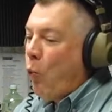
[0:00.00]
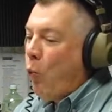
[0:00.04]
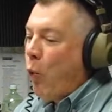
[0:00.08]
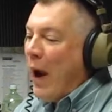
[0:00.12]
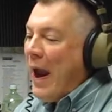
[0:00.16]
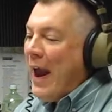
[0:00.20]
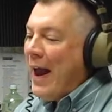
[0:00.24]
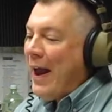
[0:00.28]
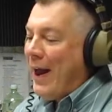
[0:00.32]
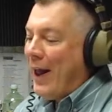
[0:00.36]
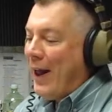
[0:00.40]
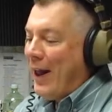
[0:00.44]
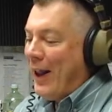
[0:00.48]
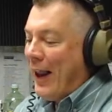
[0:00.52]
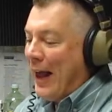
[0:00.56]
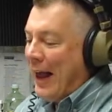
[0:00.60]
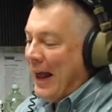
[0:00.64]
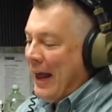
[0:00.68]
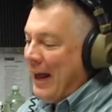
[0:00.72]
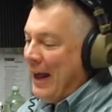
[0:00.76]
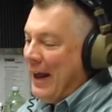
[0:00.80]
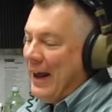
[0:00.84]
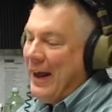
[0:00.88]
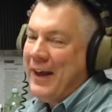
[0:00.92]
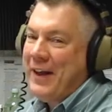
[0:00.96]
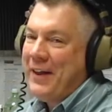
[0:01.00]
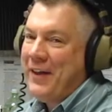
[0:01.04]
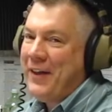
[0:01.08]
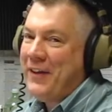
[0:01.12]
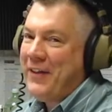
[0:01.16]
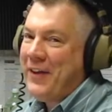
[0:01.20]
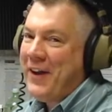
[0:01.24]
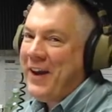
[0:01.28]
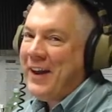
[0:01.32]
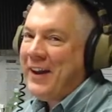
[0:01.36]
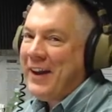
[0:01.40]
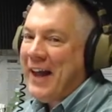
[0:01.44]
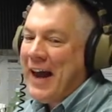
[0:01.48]
Well, the
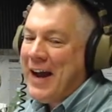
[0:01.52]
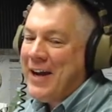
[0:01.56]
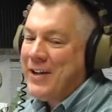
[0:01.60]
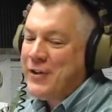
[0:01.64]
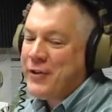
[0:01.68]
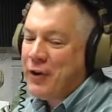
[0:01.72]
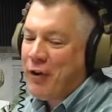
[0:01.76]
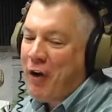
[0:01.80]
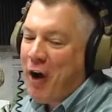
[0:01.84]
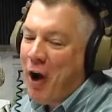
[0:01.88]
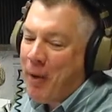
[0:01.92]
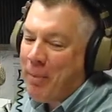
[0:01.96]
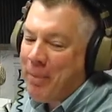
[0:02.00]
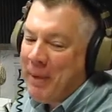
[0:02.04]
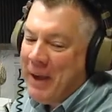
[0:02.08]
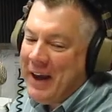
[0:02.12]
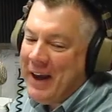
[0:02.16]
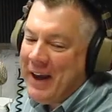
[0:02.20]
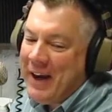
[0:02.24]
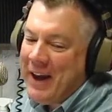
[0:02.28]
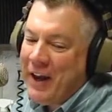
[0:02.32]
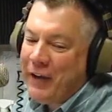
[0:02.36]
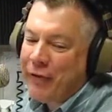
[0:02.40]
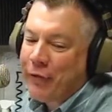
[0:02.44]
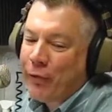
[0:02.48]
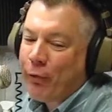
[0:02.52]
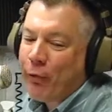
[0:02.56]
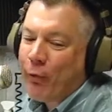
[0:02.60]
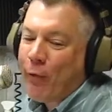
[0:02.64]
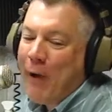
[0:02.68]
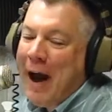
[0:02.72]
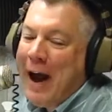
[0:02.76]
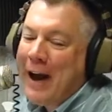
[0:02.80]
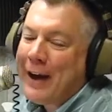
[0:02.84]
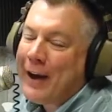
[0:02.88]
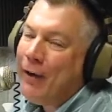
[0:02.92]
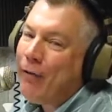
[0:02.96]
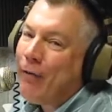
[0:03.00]
headlines are open. It's
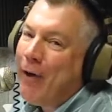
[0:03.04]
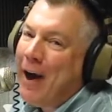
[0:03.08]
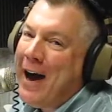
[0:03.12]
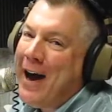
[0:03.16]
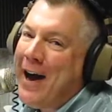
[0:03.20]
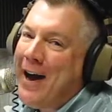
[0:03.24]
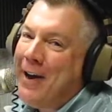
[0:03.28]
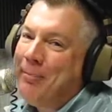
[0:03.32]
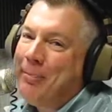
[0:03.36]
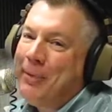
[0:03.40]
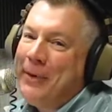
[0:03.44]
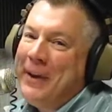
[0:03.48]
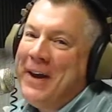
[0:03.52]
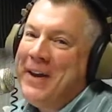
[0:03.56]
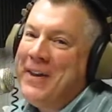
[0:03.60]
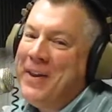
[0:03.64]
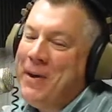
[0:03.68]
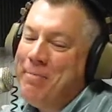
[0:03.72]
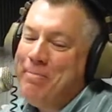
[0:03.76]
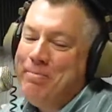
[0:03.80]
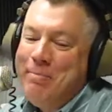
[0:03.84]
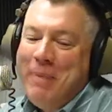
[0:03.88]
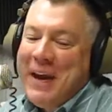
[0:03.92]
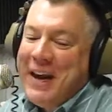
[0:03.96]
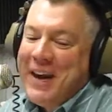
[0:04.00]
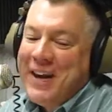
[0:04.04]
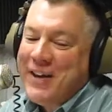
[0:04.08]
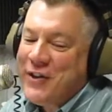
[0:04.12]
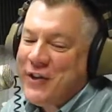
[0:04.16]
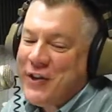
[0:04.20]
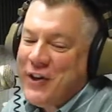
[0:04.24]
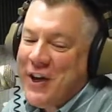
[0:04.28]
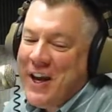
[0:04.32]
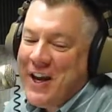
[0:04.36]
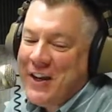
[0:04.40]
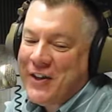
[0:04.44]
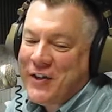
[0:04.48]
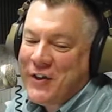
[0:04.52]
Rock and Ron playing the biggest
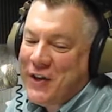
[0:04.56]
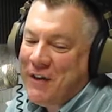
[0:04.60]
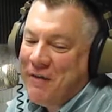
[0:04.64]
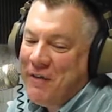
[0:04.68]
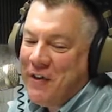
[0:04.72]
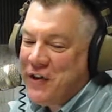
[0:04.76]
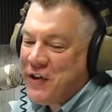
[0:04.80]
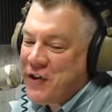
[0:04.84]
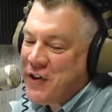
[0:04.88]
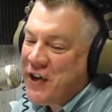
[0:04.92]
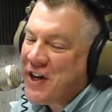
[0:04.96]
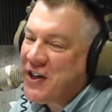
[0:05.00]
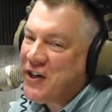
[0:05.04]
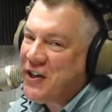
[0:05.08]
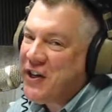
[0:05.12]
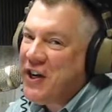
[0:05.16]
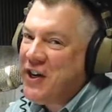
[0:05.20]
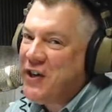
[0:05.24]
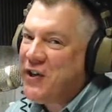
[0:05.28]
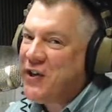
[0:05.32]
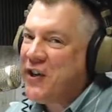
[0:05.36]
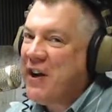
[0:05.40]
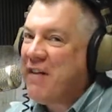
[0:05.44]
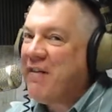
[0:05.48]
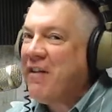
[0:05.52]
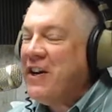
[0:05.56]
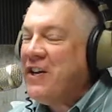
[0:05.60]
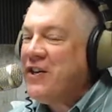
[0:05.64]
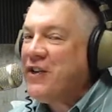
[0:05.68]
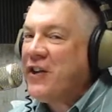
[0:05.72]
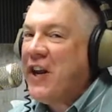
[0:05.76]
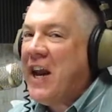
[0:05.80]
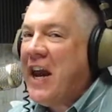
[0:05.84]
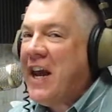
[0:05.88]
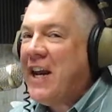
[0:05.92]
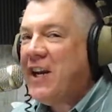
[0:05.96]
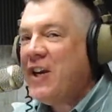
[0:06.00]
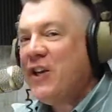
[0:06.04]
hits of the sixties, seventies,
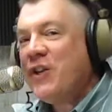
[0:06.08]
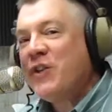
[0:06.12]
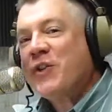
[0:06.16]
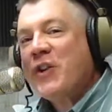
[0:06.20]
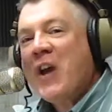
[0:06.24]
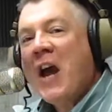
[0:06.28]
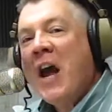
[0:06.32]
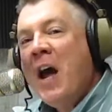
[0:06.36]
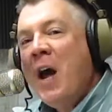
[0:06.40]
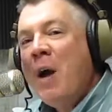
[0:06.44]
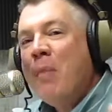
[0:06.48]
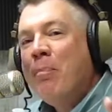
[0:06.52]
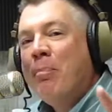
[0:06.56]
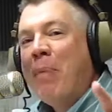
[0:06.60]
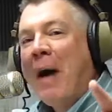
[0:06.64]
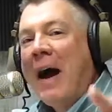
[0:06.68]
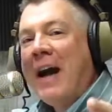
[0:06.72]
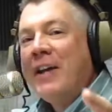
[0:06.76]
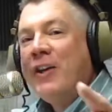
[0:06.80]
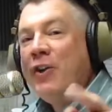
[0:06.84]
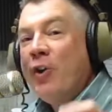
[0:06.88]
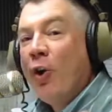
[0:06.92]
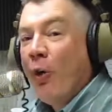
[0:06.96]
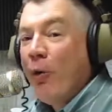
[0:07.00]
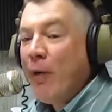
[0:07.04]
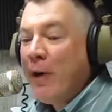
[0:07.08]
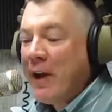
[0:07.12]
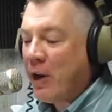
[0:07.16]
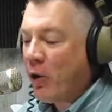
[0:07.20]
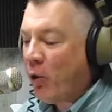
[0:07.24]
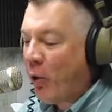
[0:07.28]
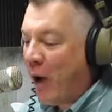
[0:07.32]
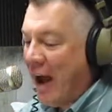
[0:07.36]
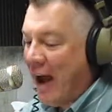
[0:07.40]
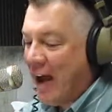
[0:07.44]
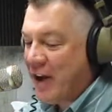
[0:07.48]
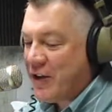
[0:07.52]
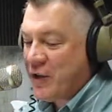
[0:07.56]
and eighties by your
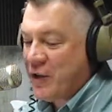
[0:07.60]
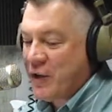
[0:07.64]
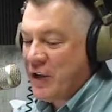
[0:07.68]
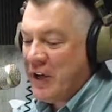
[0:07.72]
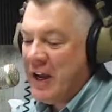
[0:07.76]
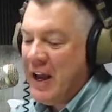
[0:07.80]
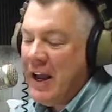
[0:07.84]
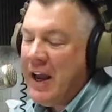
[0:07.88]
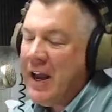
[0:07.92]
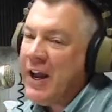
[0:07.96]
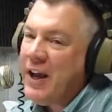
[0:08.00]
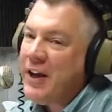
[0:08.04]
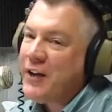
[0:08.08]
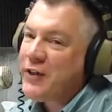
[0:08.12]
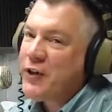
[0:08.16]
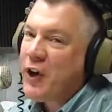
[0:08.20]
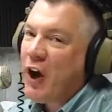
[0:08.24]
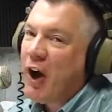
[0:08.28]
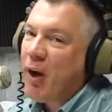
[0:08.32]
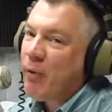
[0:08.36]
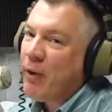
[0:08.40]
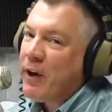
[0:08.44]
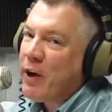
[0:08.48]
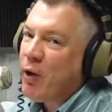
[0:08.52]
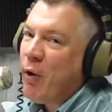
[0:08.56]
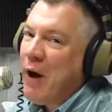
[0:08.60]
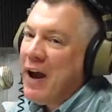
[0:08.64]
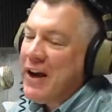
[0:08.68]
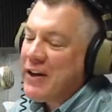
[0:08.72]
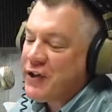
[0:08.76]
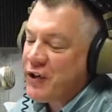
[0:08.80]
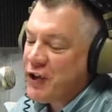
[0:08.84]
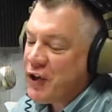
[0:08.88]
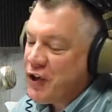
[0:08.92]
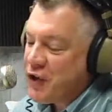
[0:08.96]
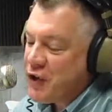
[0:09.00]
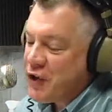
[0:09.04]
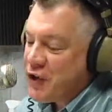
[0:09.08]
request. It's All Request
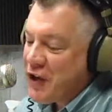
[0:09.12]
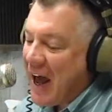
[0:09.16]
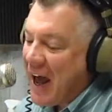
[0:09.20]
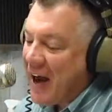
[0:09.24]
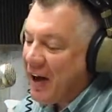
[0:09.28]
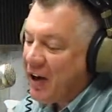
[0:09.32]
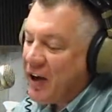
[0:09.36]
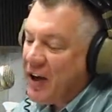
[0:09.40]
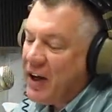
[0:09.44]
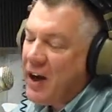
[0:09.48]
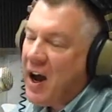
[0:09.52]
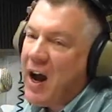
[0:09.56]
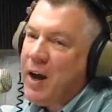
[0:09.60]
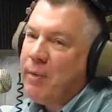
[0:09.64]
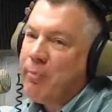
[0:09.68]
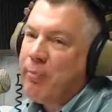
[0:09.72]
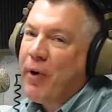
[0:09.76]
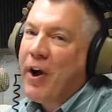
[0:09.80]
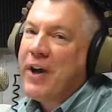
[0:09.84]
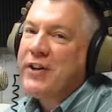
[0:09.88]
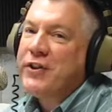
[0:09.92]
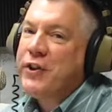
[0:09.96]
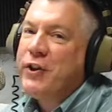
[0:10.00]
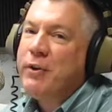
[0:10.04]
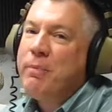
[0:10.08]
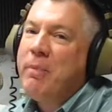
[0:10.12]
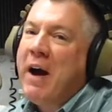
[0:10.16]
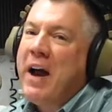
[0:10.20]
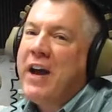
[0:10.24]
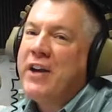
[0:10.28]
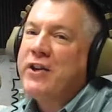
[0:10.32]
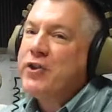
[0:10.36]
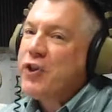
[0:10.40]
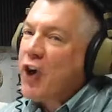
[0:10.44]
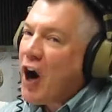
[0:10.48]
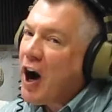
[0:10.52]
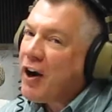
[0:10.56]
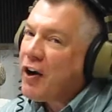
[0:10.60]
Saturday night, brought to you by
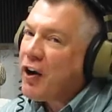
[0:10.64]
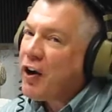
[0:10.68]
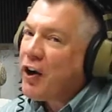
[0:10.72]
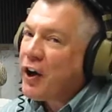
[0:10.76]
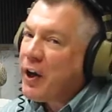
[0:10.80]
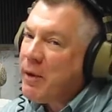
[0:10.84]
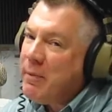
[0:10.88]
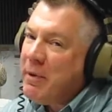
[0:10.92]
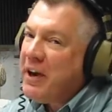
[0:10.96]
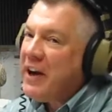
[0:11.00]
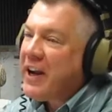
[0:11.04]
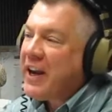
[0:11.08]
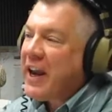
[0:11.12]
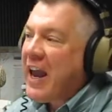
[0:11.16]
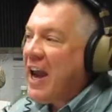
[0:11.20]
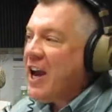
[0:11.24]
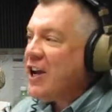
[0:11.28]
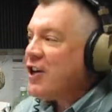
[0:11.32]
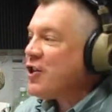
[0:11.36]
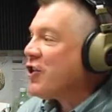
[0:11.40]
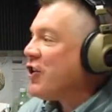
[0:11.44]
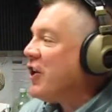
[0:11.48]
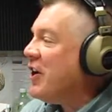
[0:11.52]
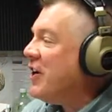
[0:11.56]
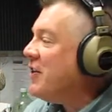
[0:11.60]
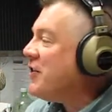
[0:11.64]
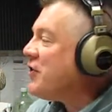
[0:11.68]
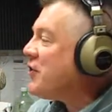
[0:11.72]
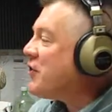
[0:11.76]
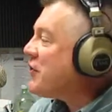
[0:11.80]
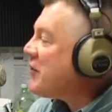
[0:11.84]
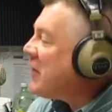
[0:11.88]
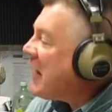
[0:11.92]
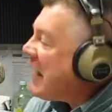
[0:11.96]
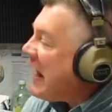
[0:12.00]
Charter Communications